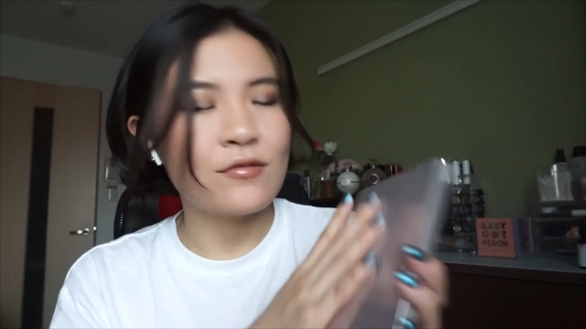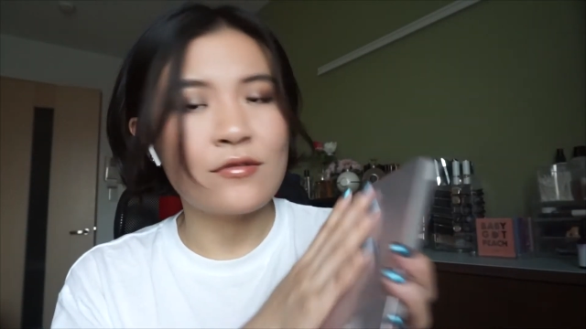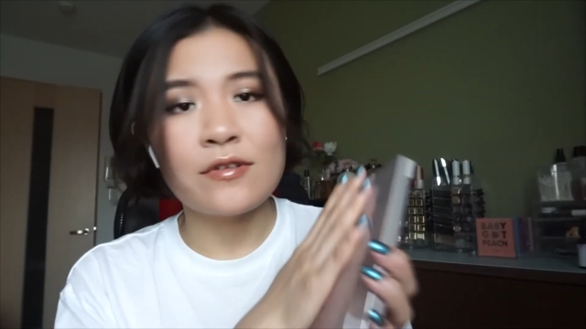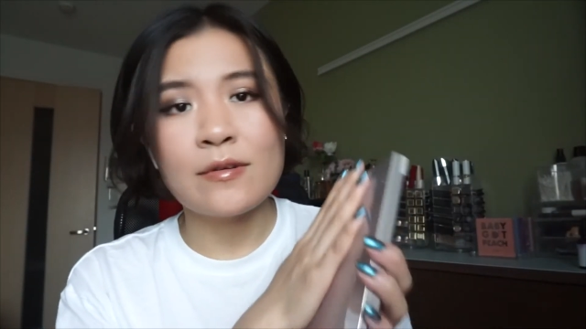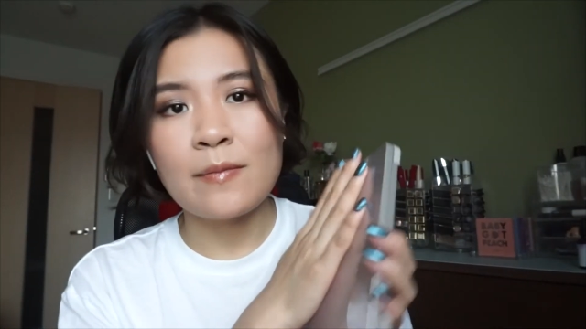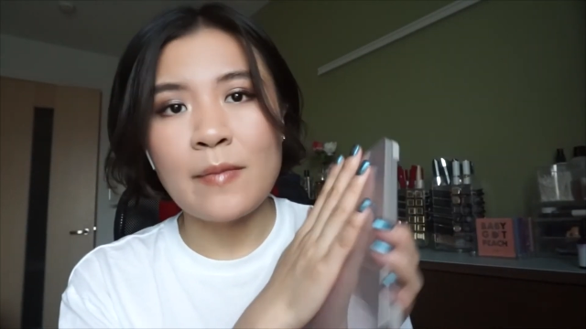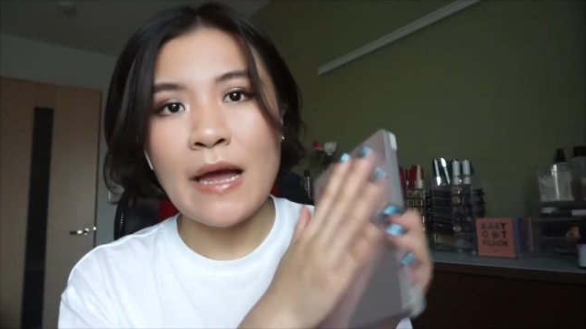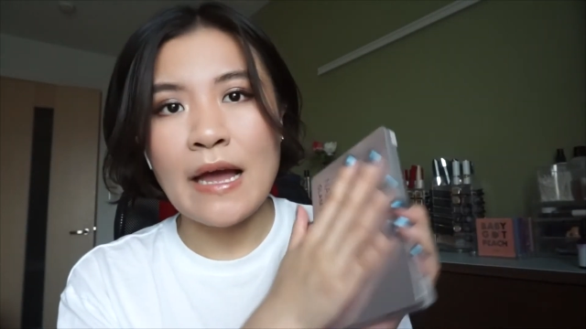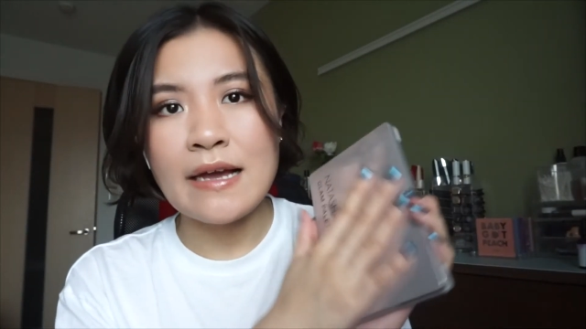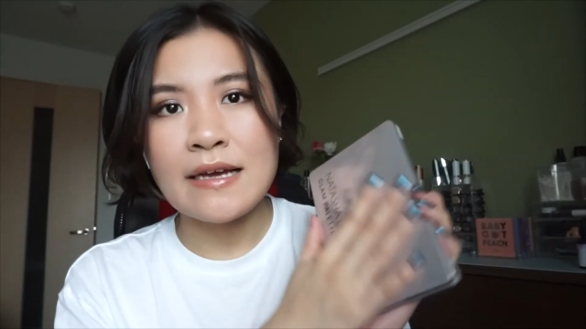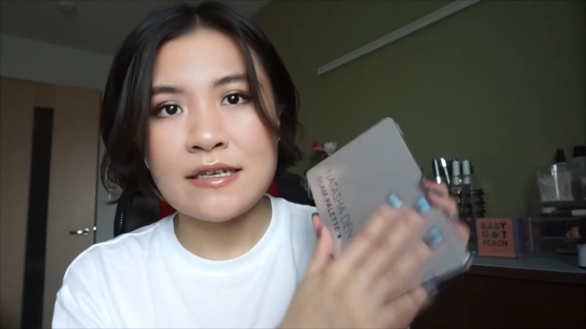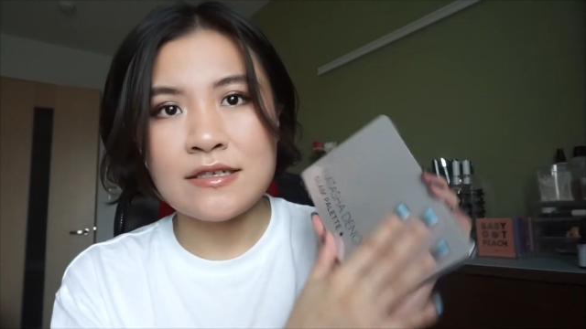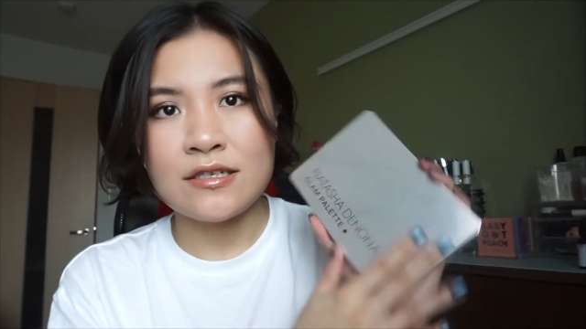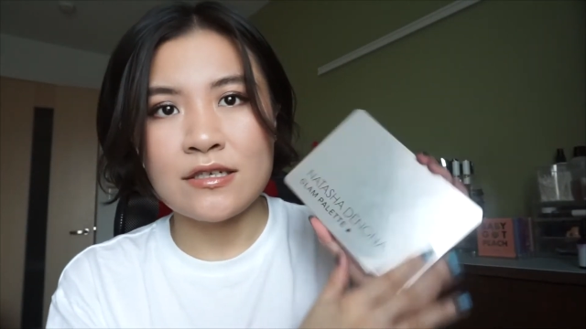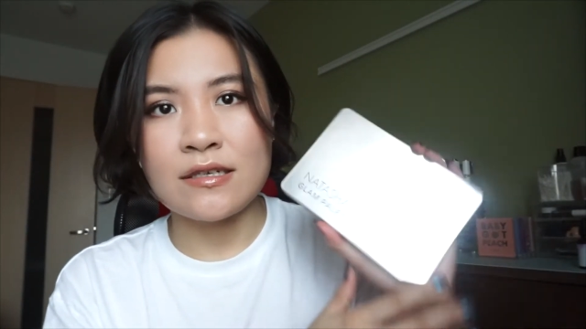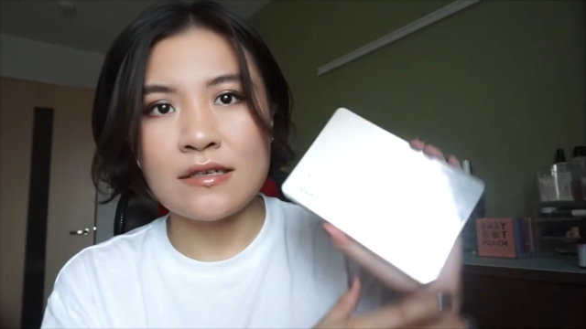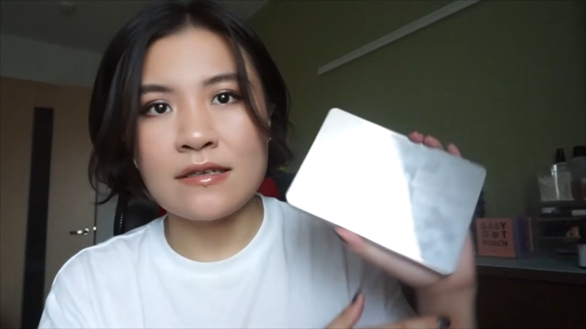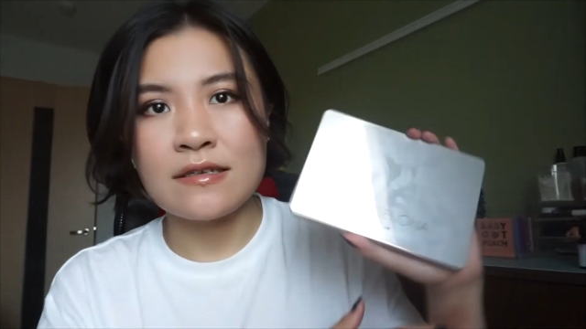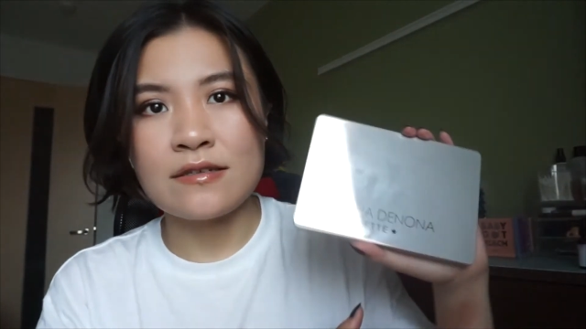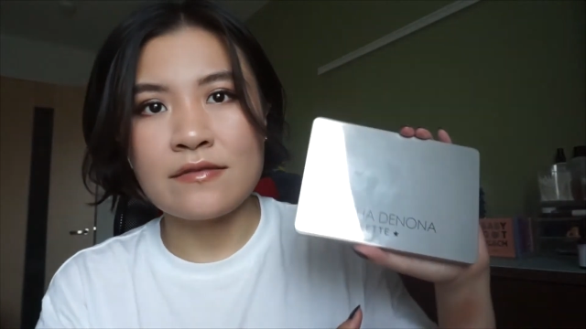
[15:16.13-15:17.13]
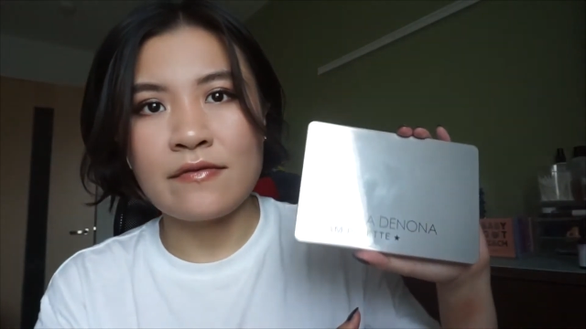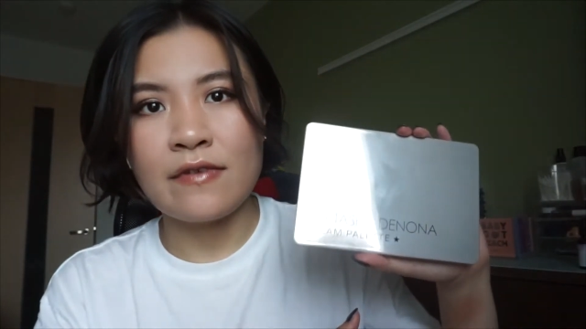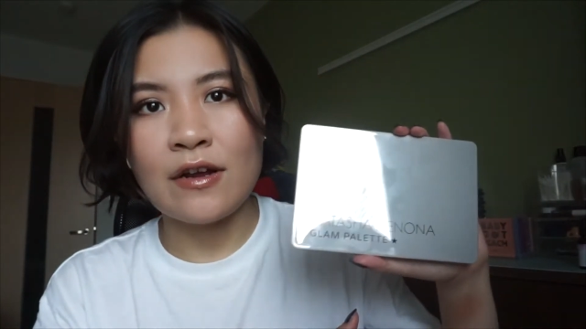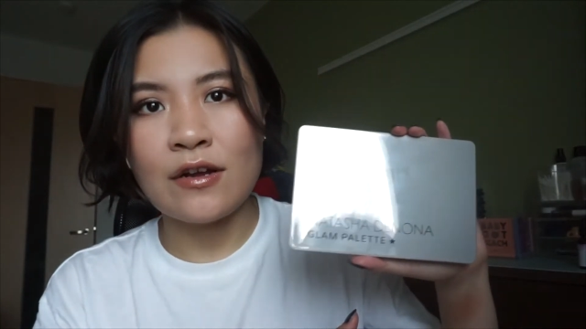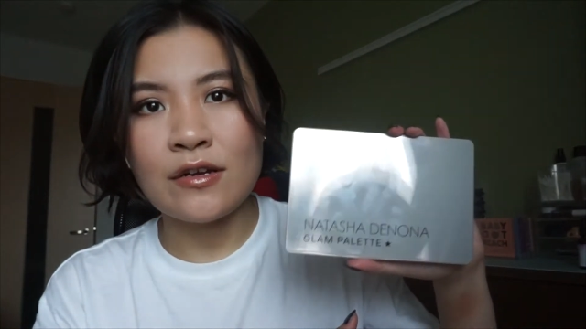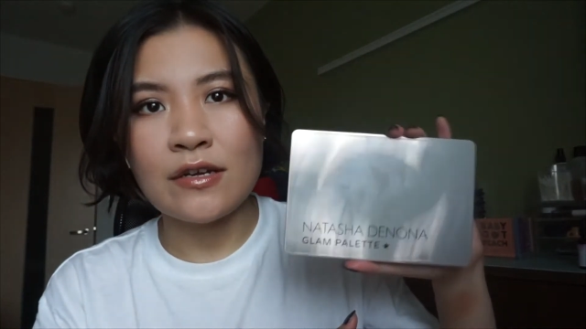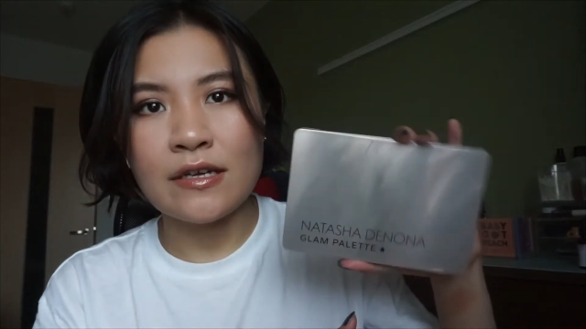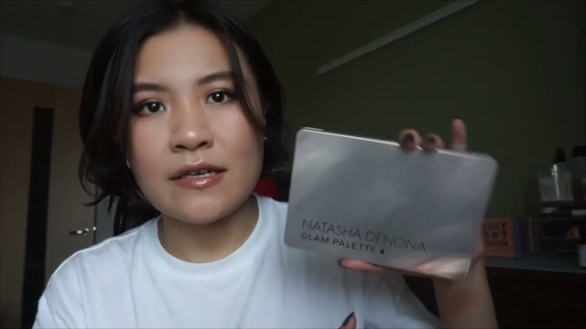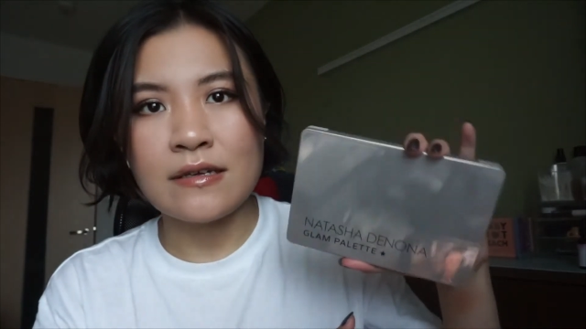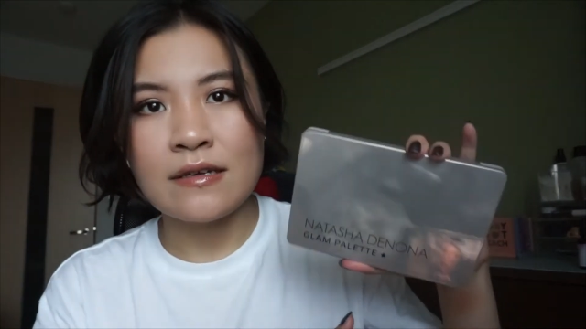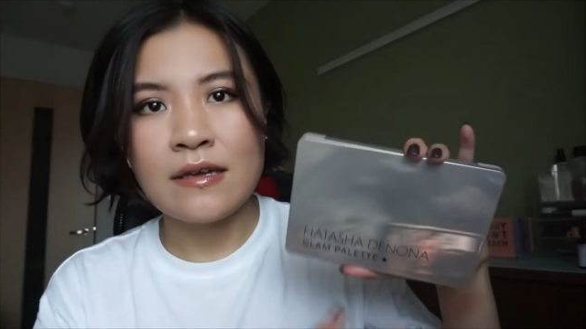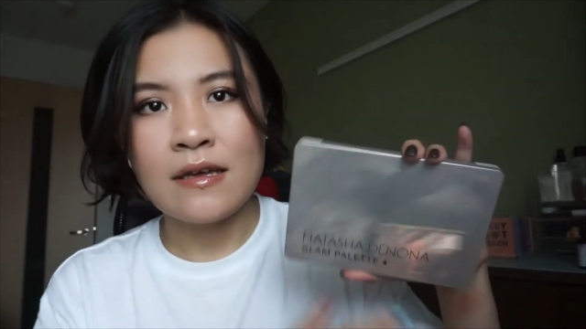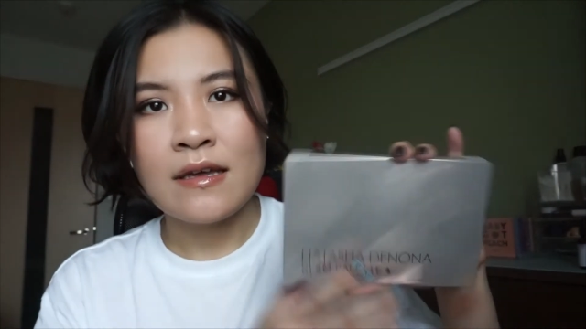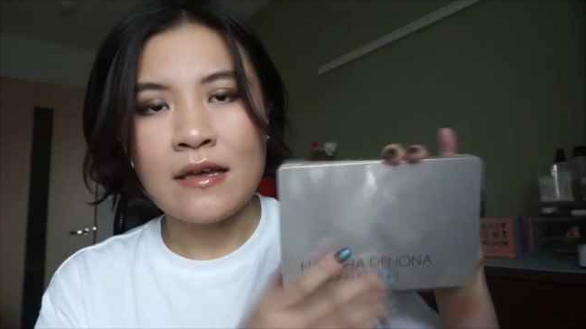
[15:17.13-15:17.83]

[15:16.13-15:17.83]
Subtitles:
the packaging is very